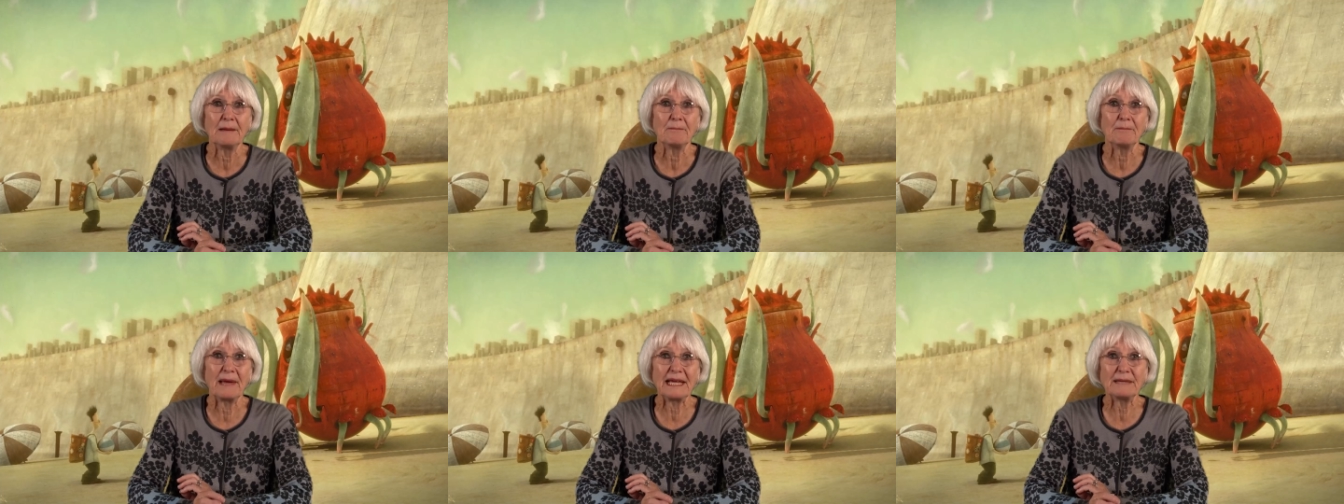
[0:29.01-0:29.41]

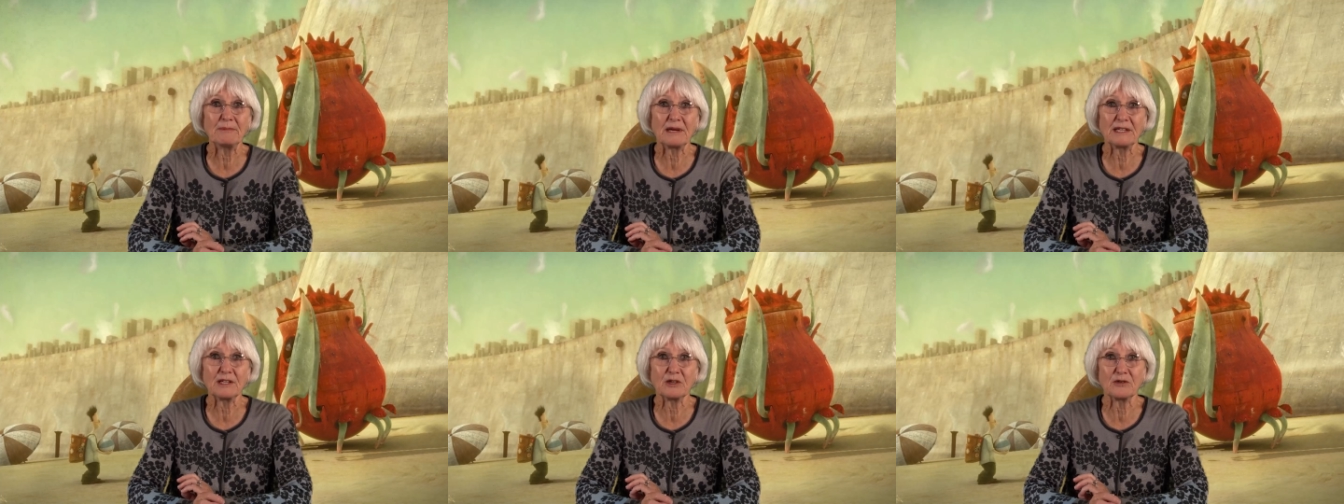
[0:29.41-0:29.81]
made
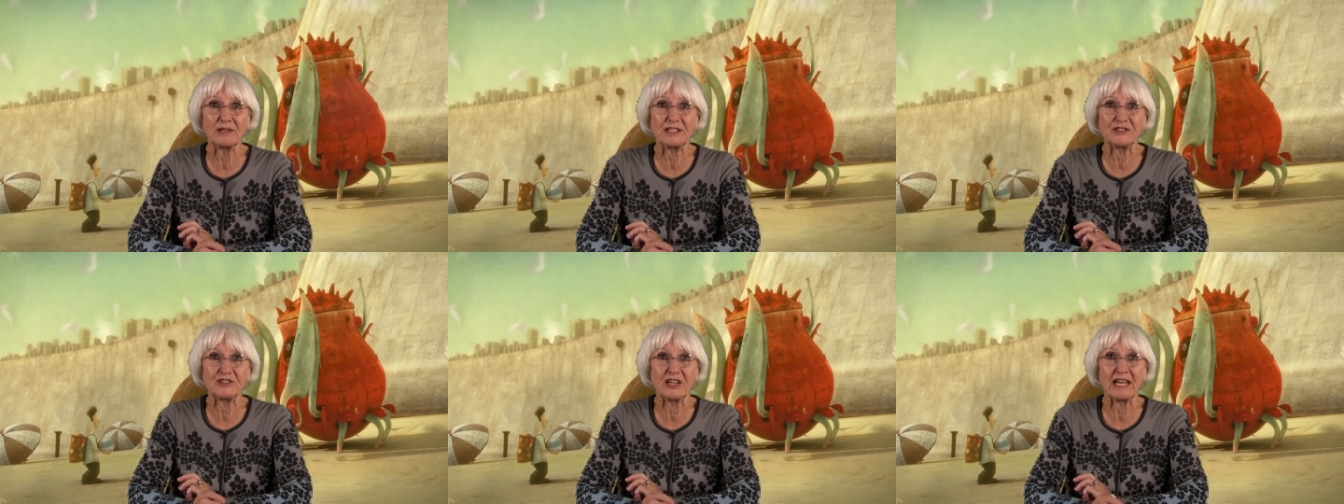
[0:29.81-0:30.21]
by the
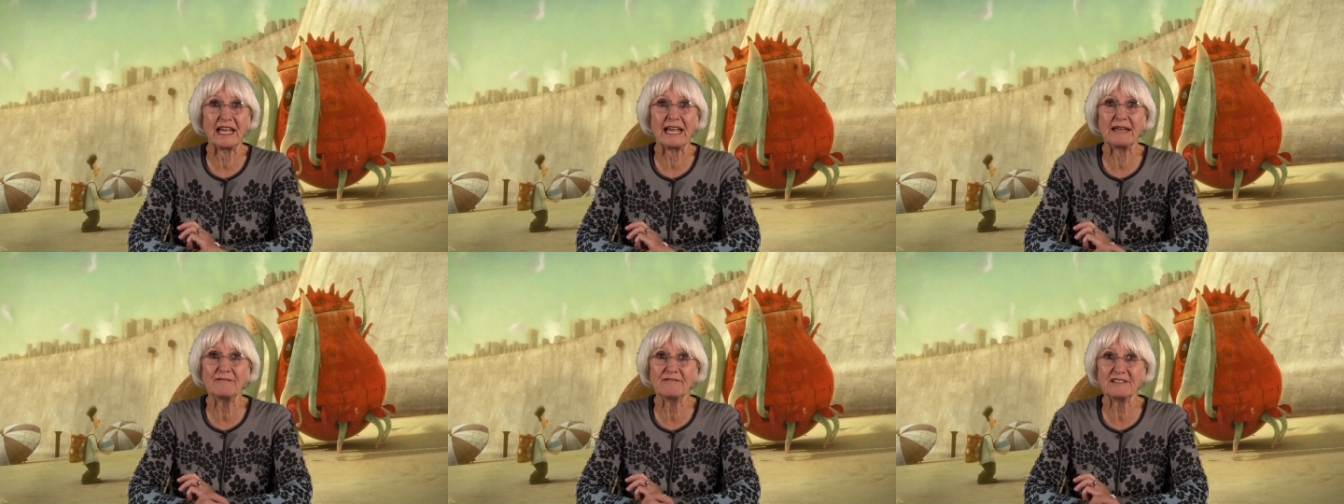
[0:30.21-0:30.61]
creature
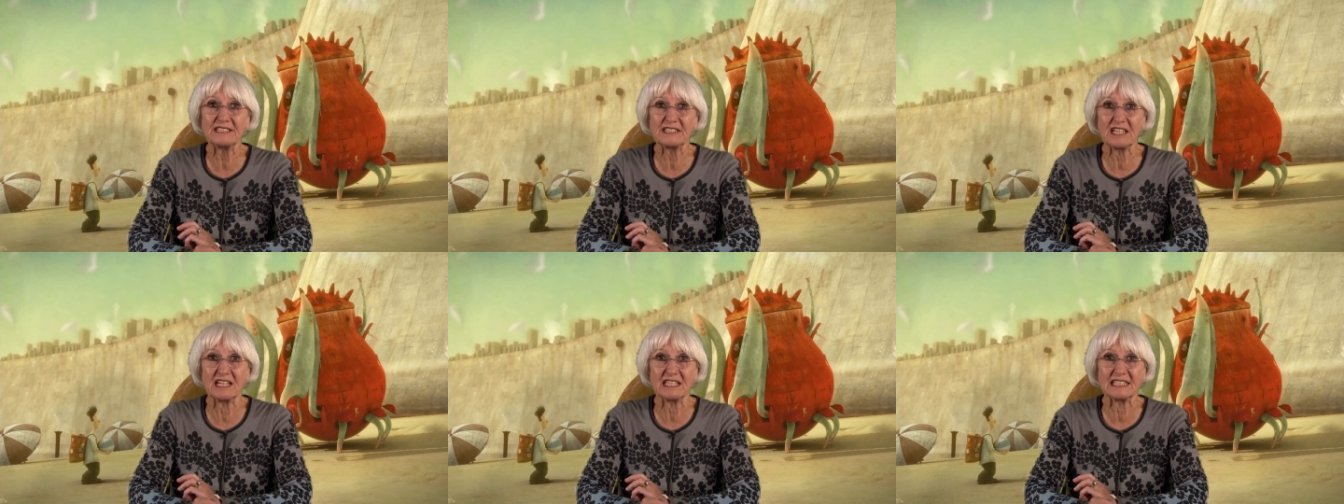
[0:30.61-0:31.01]

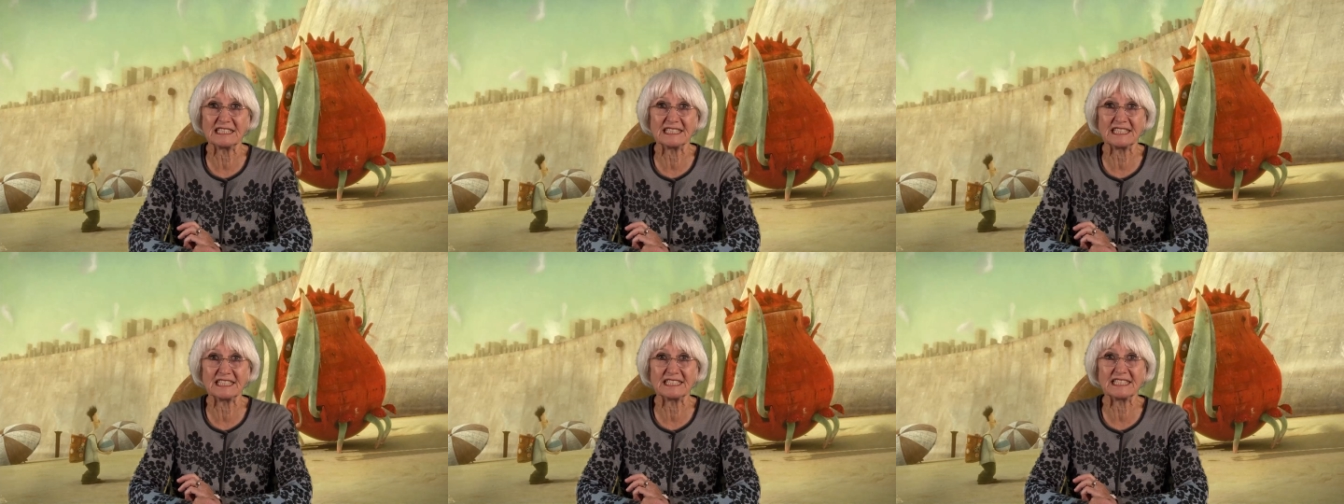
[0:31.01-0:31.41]

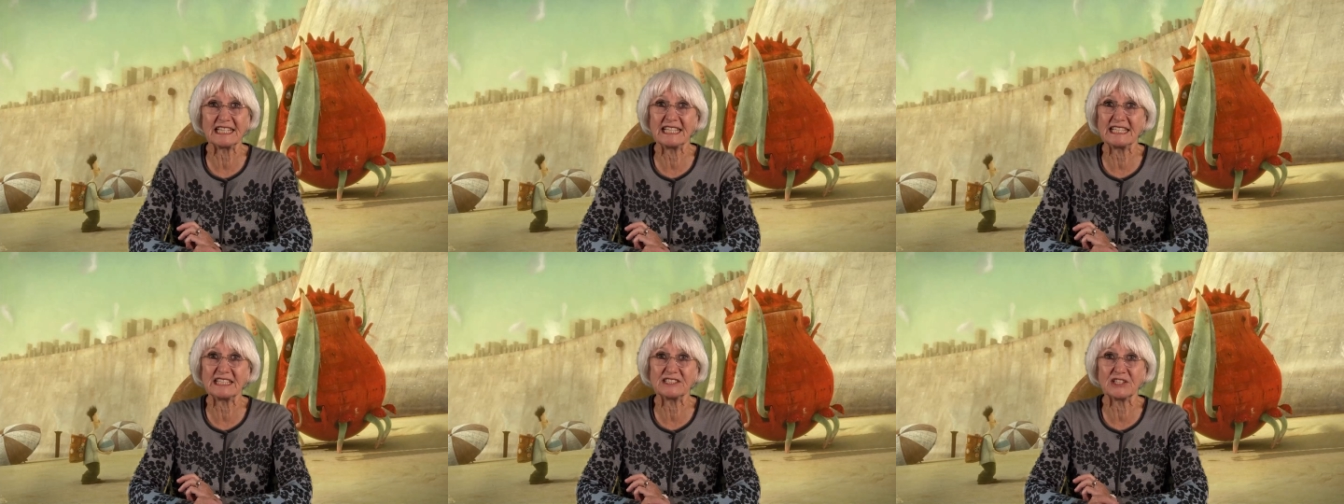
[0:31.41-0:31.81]
emphasizes
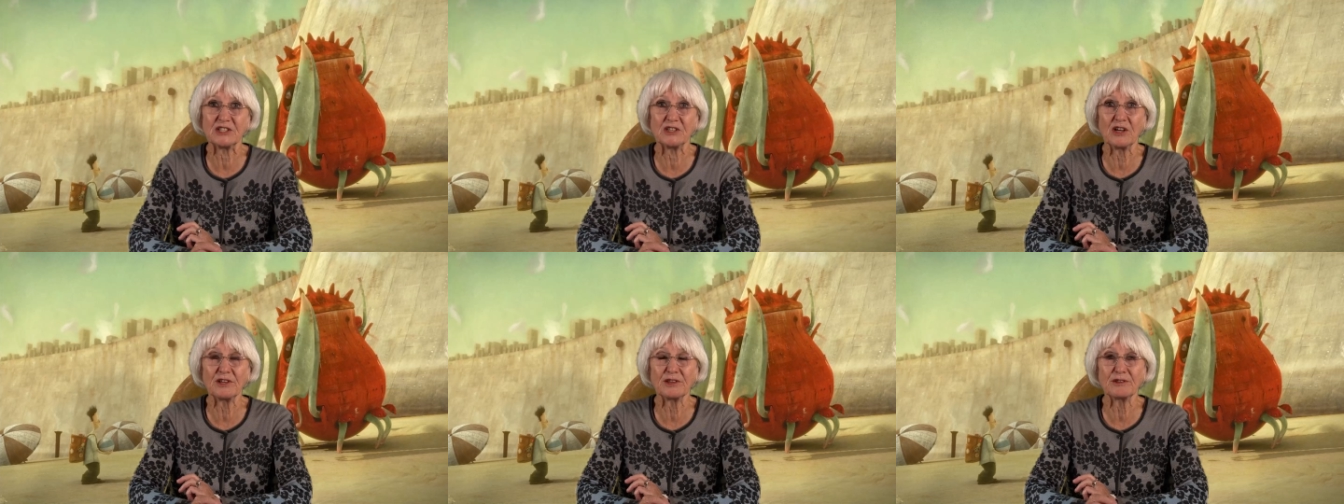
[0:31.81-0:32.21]
it is
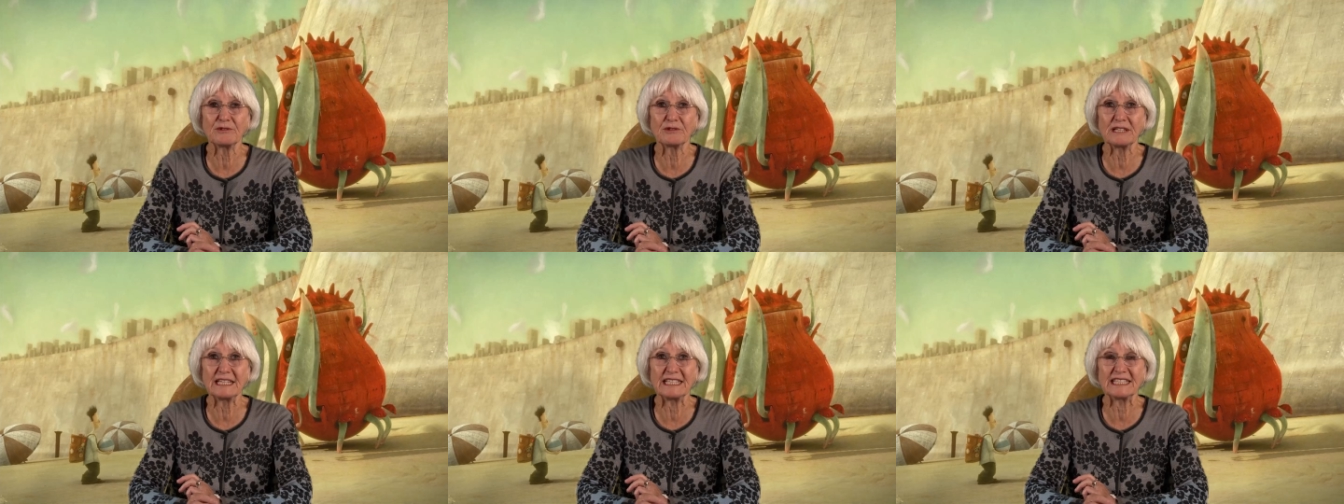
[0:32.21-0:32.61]

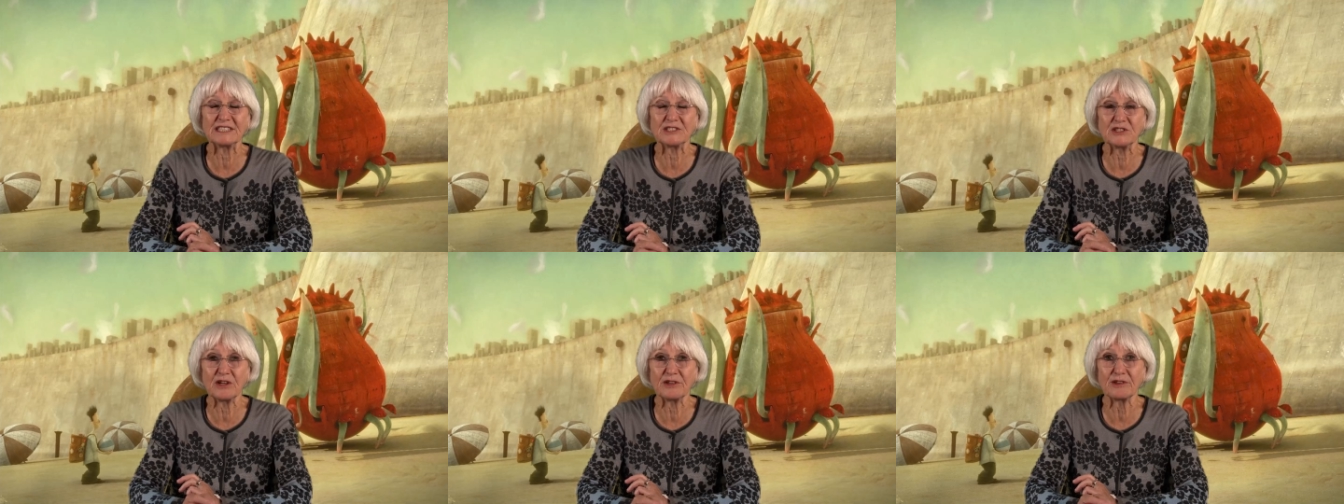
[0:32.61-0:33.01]

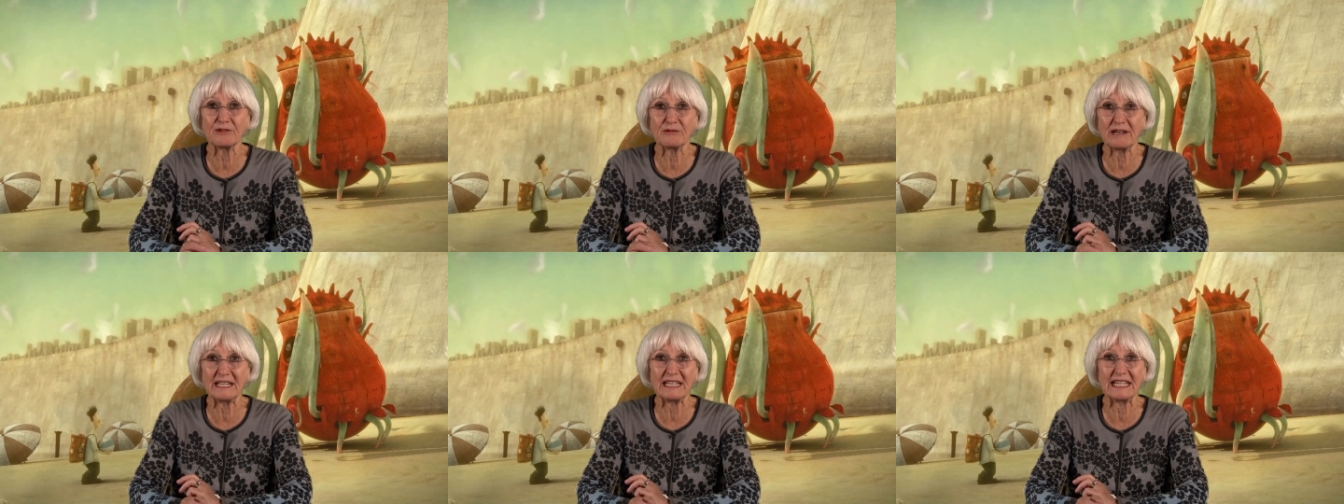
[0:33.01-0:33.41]

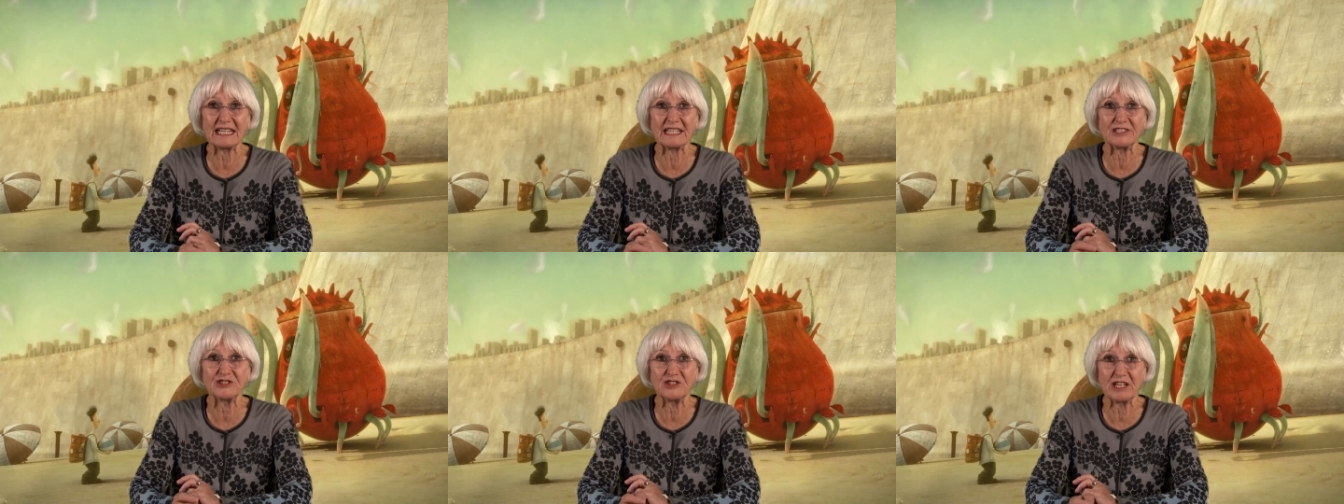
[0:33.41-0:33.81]
non-threatening
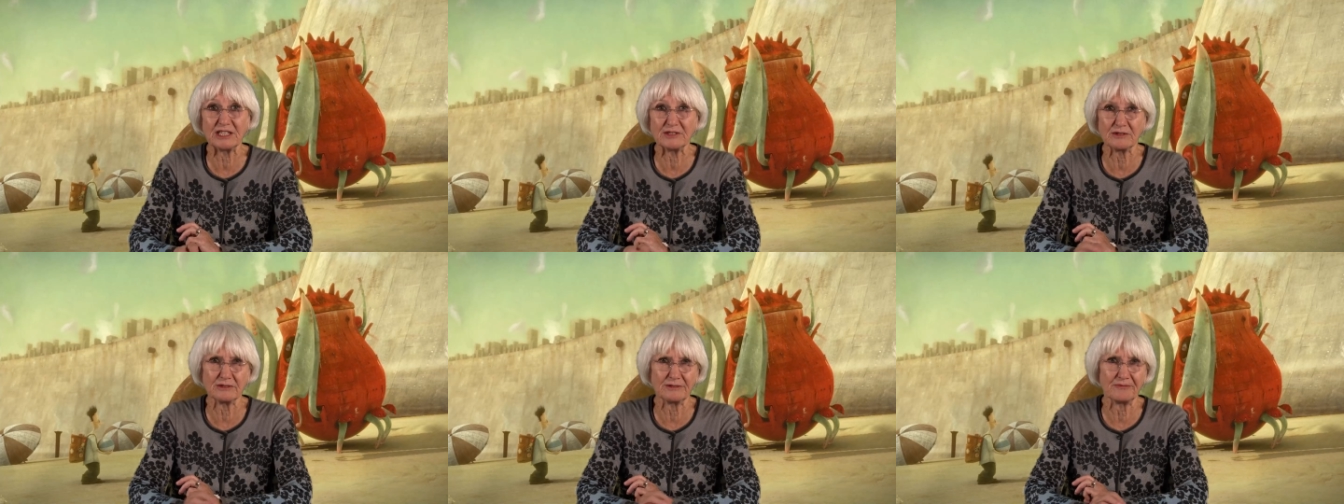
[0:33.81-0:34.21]
and
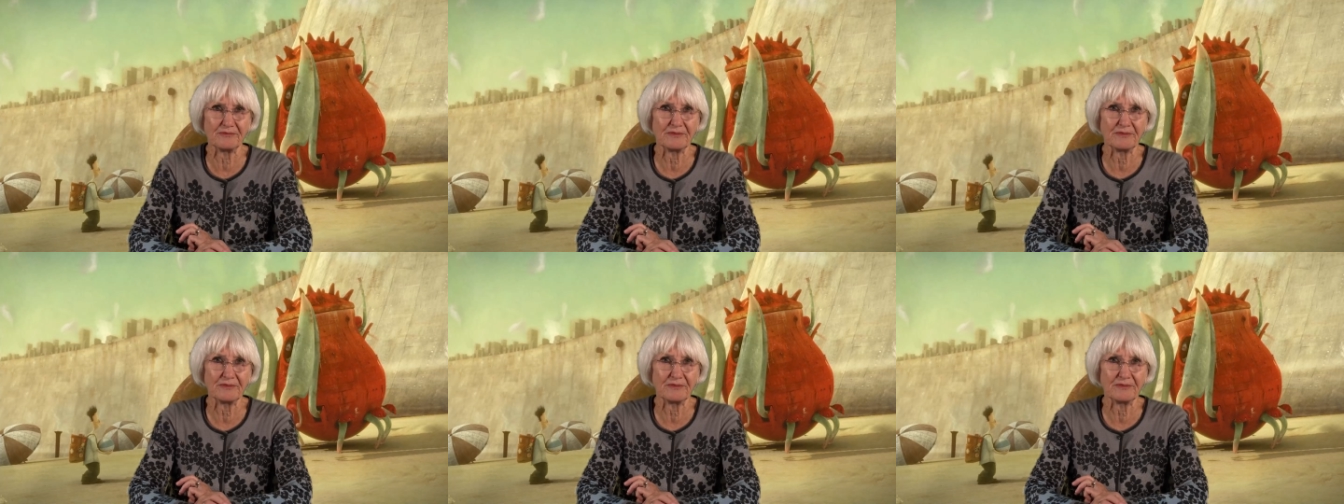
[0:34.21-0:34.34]
gentle.